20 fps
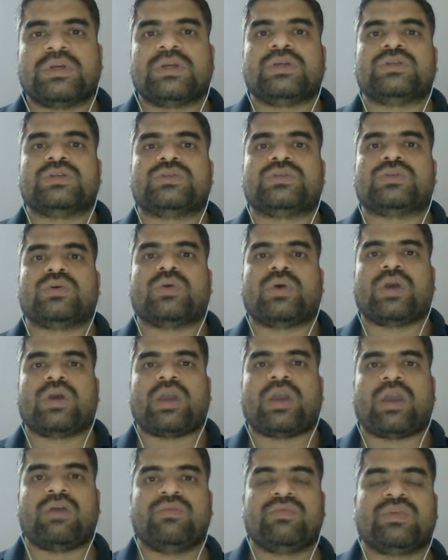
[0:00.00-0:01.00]
So
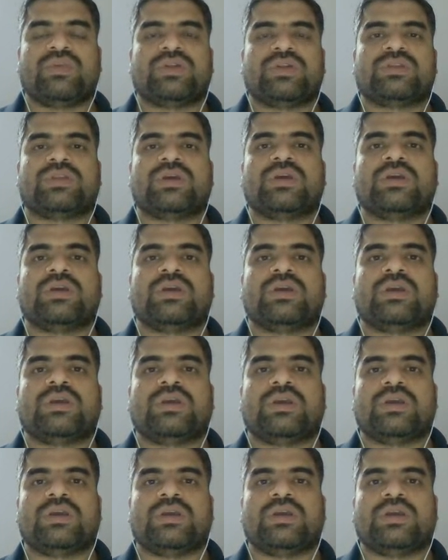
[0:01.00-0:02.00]
everything
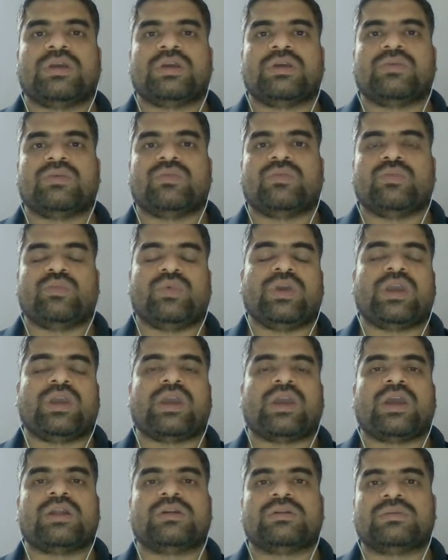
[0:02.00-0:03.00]
we
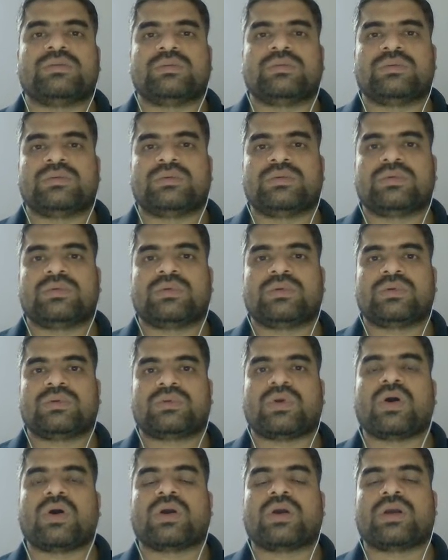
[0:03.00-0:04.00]
can
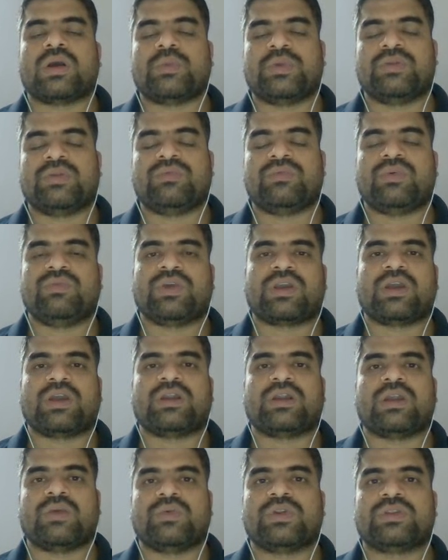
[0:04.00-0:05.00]
we can
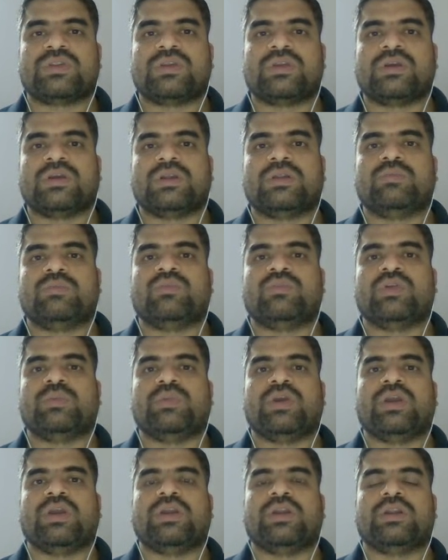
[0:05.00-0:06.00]
everything it will
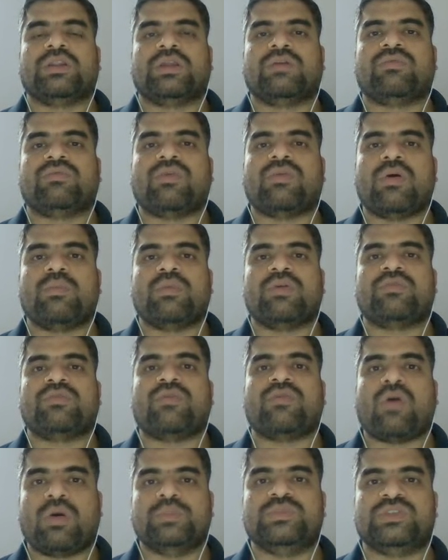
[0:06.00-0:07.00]
be in the form of
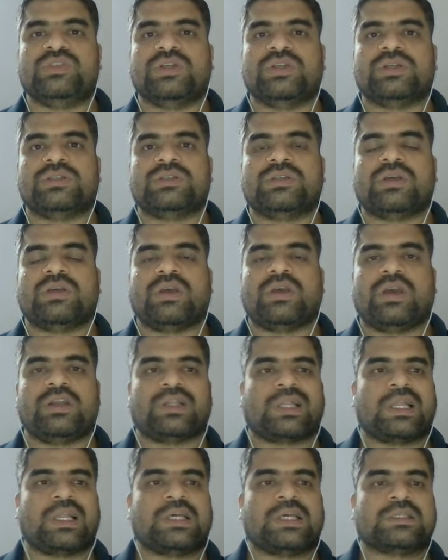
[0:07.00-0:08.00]
objects and
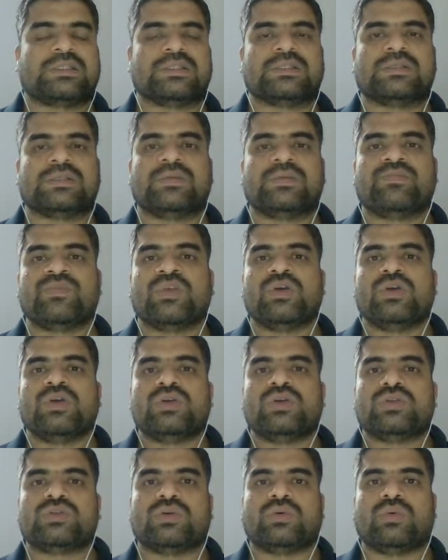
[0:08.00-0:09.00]
classes.
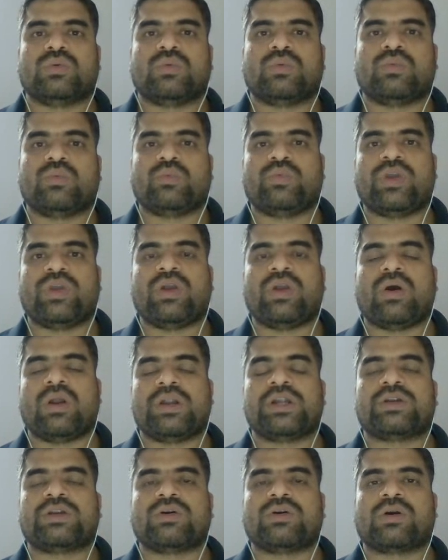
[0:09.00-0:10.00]
So we
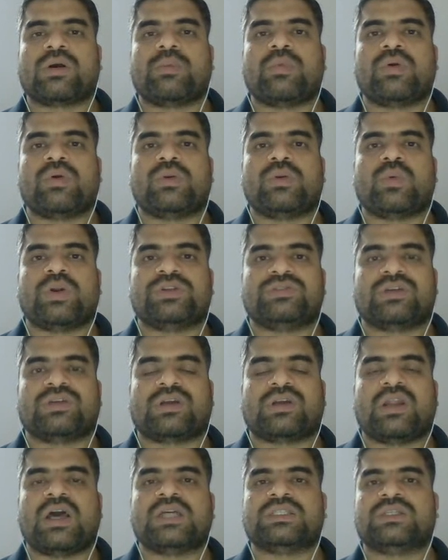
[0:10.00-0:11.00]
already talk about what is the
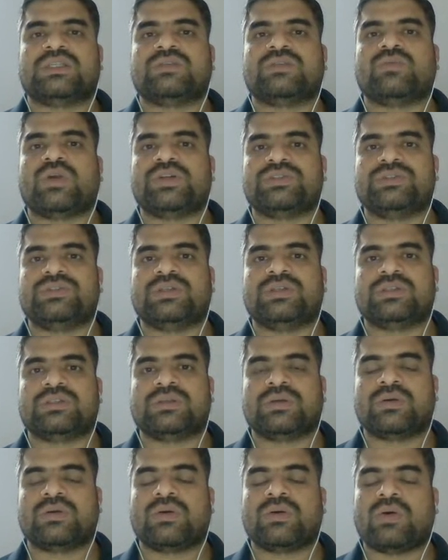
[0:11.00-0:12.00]
class and what is this
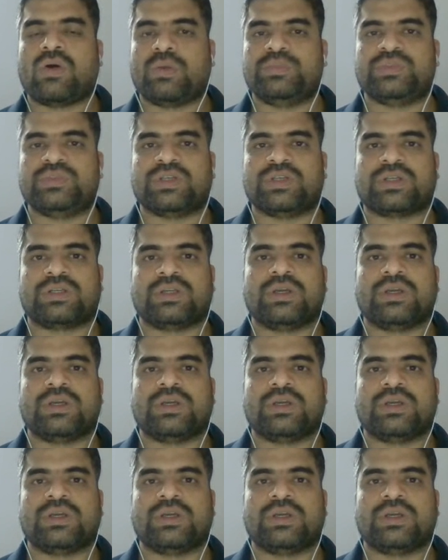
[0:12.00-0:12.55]
object.